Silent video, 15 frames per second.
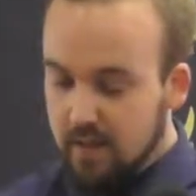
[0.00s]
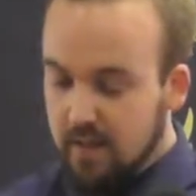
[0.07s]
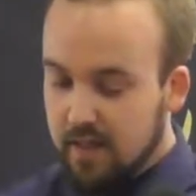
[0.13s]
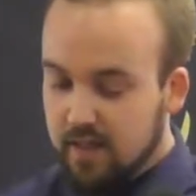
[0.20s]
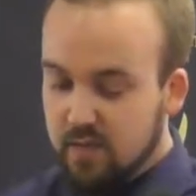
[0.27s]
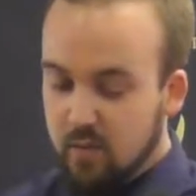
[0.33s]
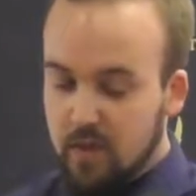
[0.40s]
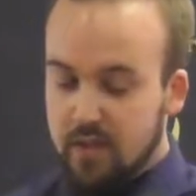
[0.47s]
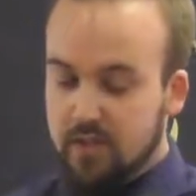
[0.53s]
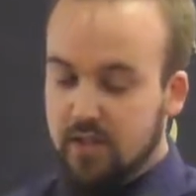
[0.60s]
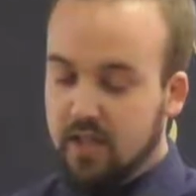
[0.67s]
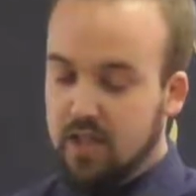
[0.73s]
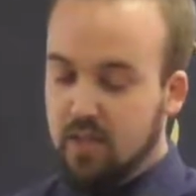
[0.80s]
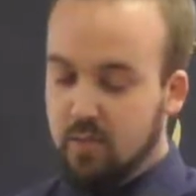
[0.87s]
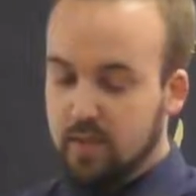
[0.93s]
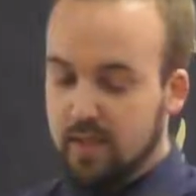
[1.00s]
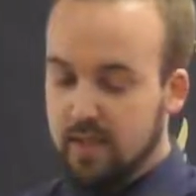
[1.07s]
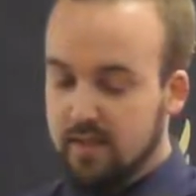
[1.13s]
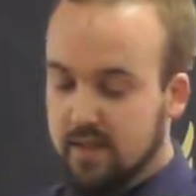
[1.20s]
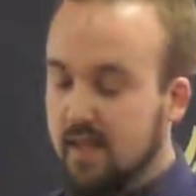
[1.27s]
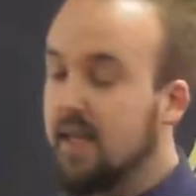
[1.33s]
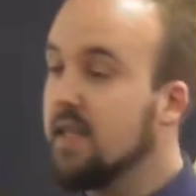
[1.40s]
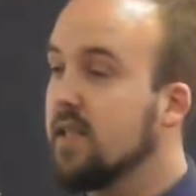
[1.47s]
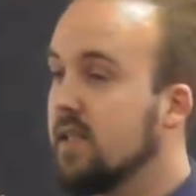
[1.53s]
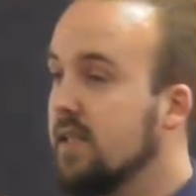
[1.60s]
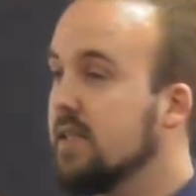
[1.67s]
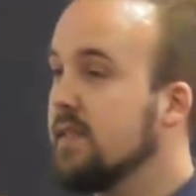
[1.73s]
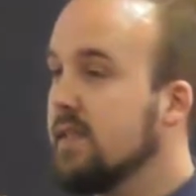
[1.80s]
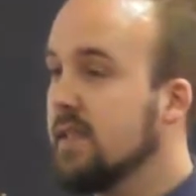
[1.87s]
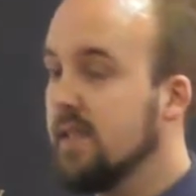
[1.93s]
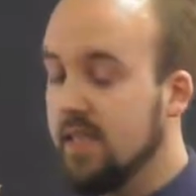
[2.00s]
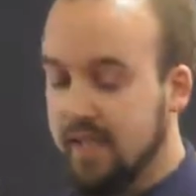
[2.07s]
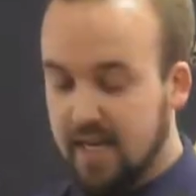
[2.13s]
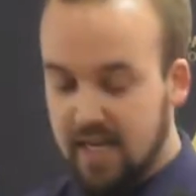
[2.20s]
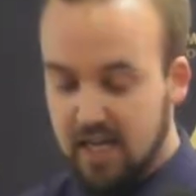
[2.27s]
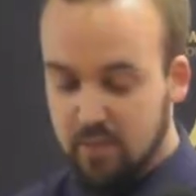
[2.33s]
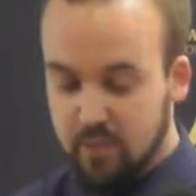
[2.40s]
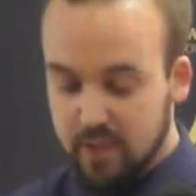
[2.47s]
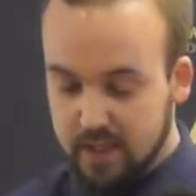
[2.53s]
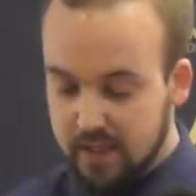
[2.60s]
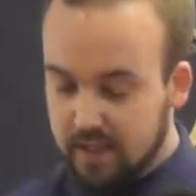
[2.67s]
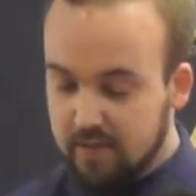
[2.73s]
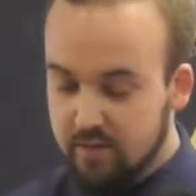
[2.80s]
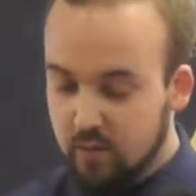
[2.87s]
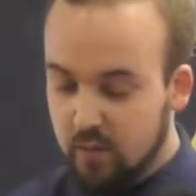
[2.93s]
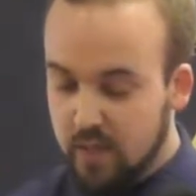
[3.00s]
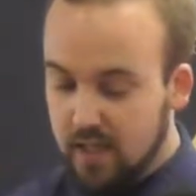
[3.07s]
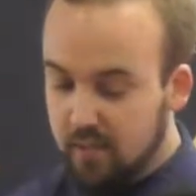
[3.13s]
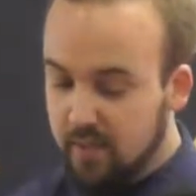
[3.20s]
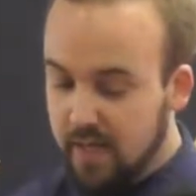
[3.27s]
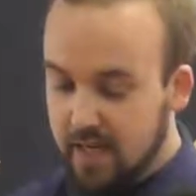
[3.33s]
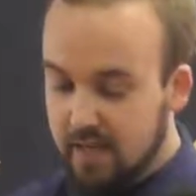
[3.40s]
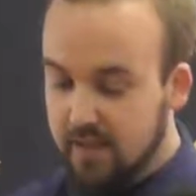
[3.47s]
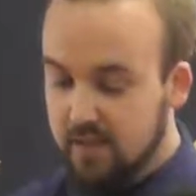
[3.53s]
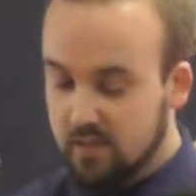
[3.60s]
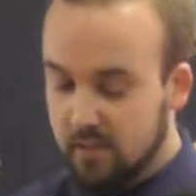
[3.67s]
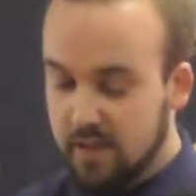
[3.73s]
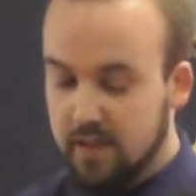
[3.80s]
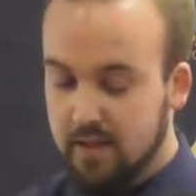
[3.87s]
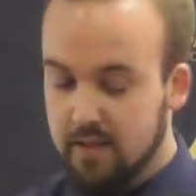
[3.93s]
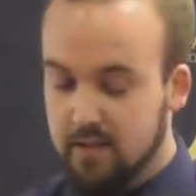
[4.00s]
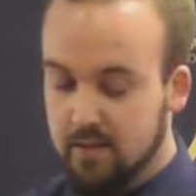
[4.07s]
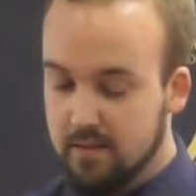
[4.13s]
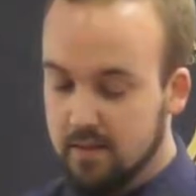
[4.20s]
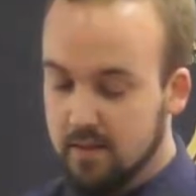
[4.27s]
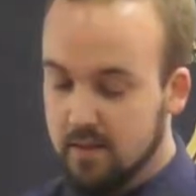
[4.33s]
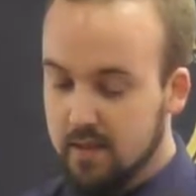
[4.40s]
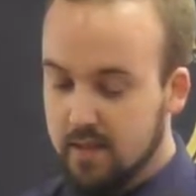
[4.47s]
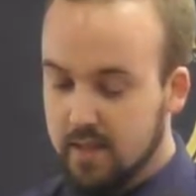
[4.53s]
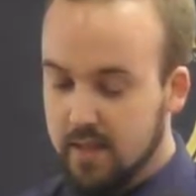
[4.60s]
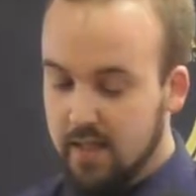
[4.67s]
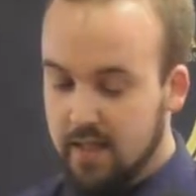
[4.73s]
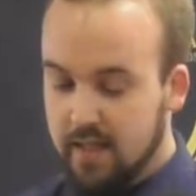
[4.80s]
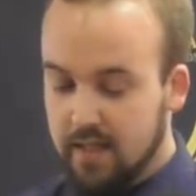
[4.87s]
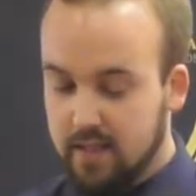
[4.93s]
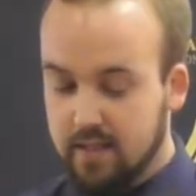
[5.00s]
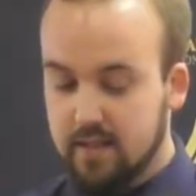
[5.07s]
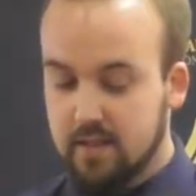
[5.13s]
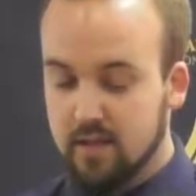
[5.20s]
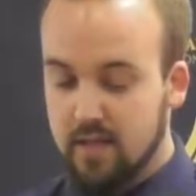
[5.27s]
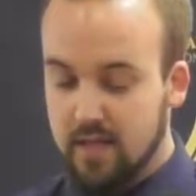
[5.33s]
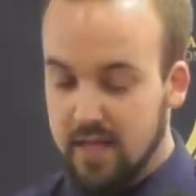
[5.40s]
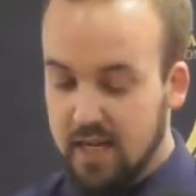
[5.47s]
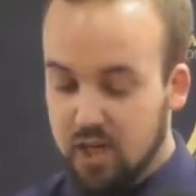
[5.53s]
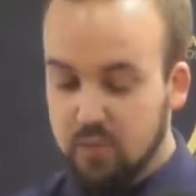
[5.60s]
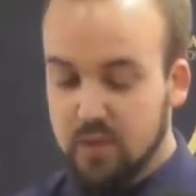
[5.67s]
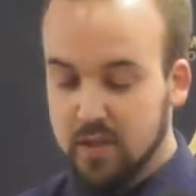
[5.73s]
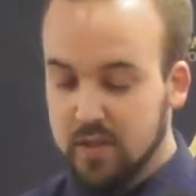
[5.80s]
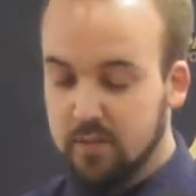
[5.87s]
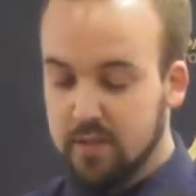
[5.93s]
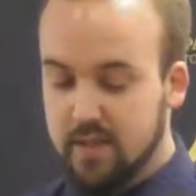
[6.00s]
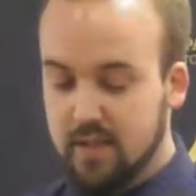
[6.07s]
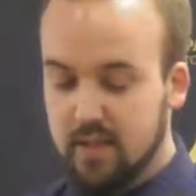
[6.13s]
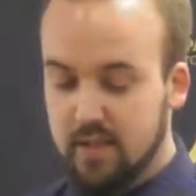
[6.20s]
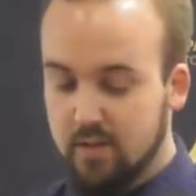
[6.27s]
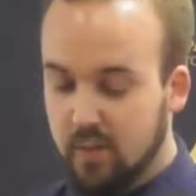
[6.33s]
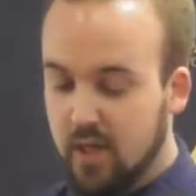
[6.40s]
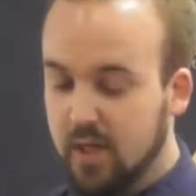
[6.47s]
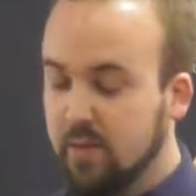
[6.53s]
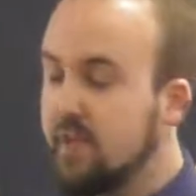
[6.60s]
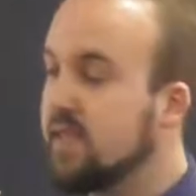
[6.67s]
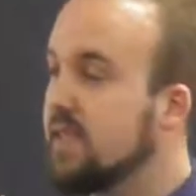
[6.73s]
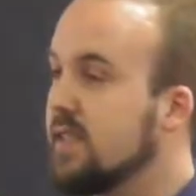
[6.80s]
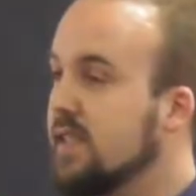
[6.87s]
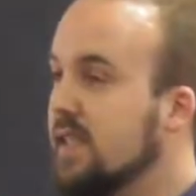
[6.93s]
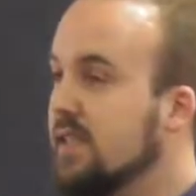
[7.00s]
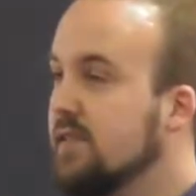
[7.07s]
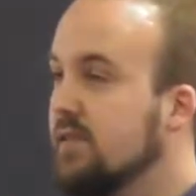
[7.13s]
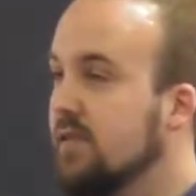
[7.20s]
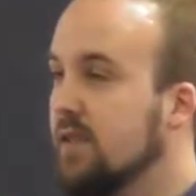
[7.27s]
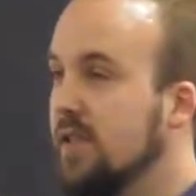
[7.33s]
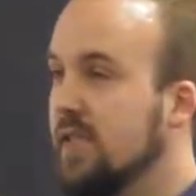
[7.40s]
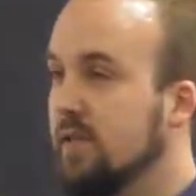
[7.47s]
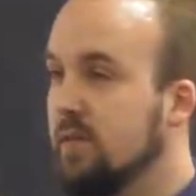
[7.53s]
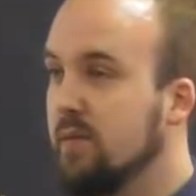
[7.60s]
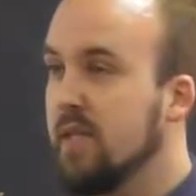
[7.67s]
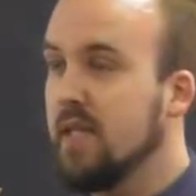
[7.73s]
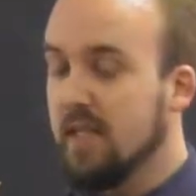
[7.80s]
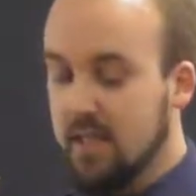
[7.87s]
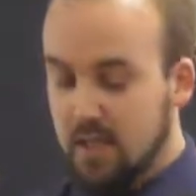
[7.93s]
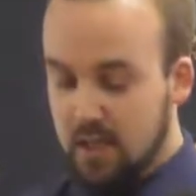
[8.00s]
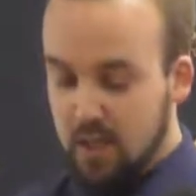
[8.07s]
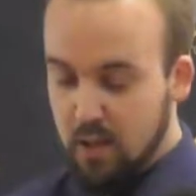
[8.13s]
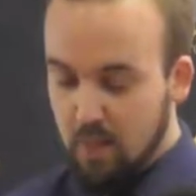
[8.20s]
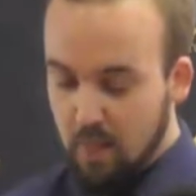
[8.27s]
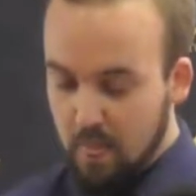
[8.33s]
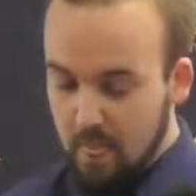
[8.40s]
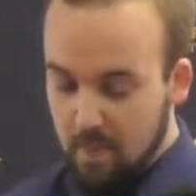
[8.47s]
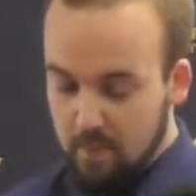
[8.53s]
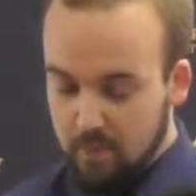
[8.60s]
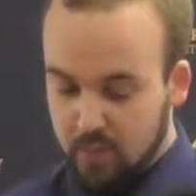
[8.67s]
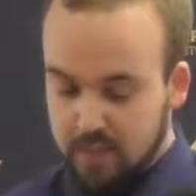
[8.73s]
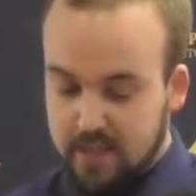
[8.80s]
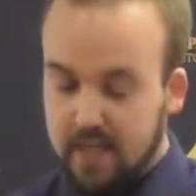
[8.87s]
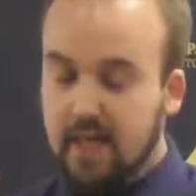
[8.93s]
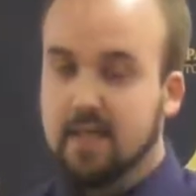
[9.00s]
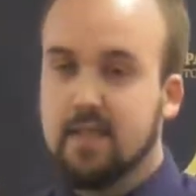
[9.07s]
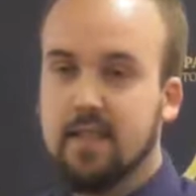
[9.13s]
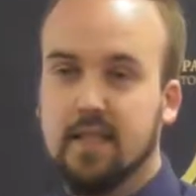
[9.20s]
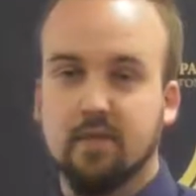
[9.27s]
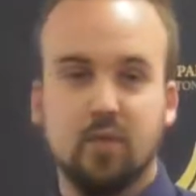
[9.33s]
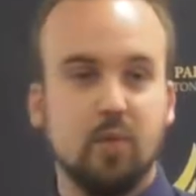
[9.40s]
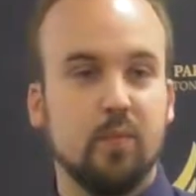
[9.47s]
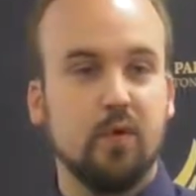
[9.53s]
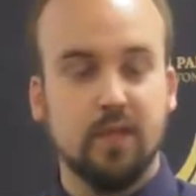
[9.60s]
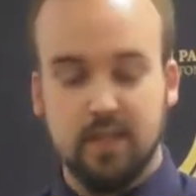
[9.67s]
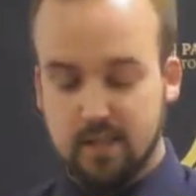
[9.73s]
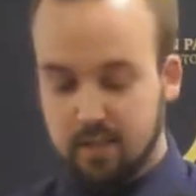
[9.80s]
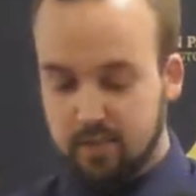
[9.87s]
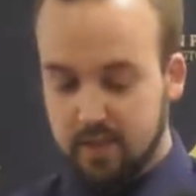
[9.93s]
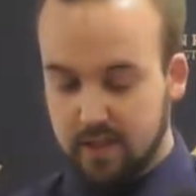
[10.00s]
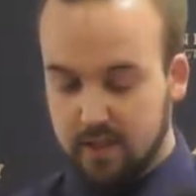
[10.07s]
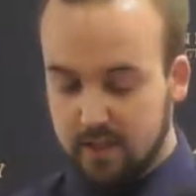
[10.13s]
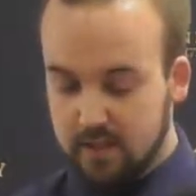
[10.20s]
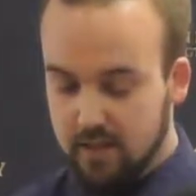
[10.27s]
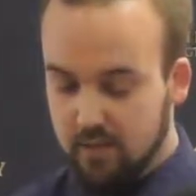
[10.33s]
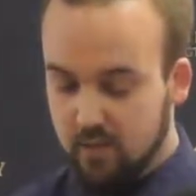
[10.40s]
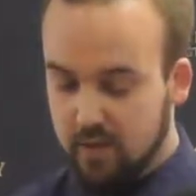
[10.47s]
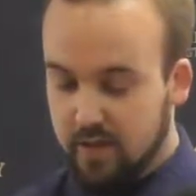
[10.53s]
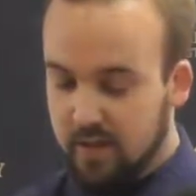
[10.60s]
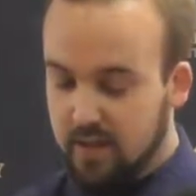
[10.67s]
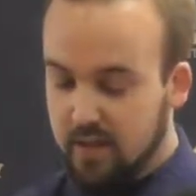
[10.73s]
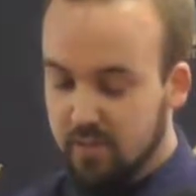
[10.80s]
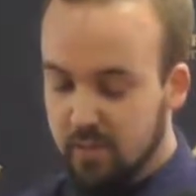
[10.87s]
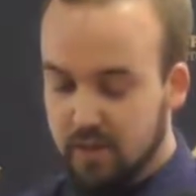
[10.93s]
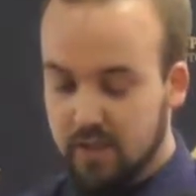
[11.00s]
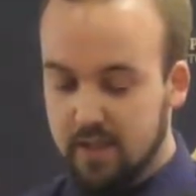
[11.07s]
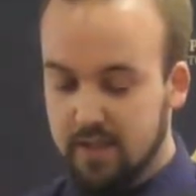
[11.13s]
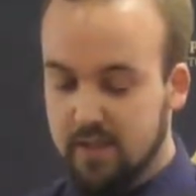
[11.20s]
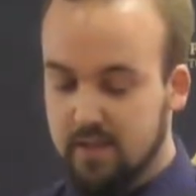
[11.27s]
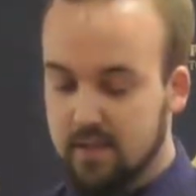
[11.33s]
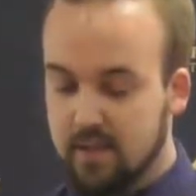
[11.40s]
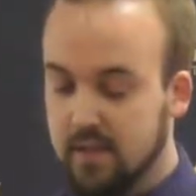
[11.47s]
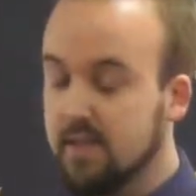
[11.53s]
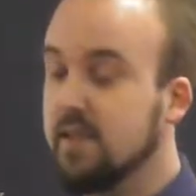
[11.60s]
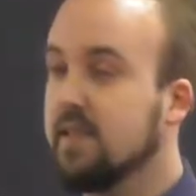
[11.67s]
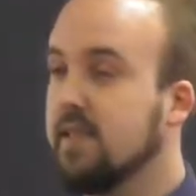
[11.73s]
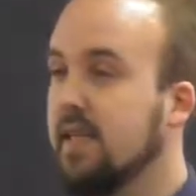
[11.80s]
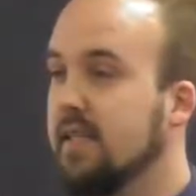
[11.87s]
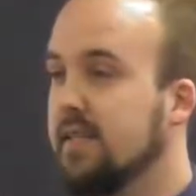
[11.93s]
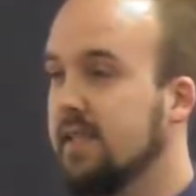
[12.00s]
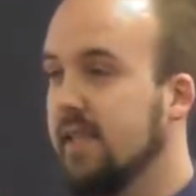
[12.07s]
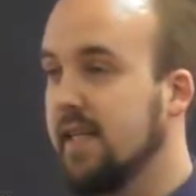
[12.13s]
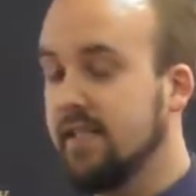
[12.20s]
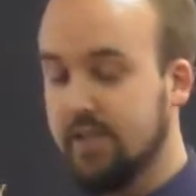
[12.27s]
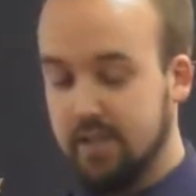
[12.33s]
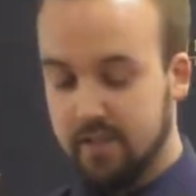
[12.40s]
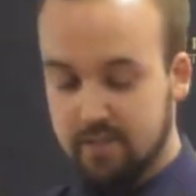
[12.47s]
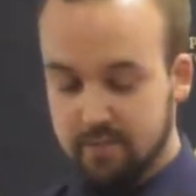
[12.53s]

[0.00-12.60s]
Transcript: I just want to share a couple things that I learned and that I believe will help candidates win and help the Libertarian Party be successful in protecting and promoting liberty within our communities, states, and nation.